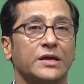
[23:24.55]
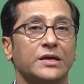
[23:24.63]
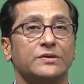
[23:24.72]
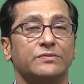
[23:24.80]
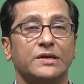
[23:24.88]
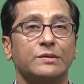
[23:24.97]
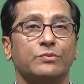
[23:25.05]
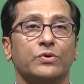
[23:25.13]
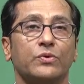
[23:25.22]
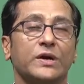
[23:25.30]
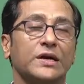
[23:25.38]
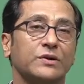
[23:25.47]
it will
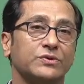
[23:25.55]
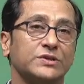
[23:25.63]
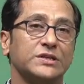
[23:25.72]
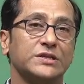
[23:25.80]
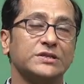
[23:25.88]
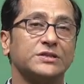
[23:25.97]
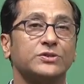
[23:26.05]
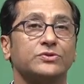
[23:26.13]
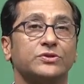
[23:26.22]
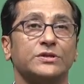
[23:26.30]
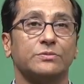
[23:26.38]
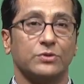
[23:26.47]
provide which is
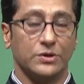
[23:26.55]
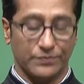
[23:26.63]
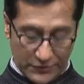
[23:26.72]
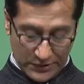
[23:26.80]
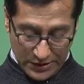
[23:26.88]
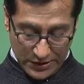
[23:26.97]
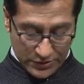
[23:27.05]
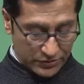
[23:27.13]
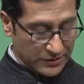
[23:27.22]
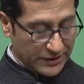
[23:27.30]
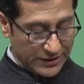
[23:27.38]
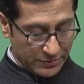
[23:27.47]
suitable
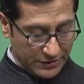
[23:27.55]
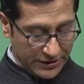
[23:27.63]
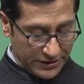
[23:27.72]
so let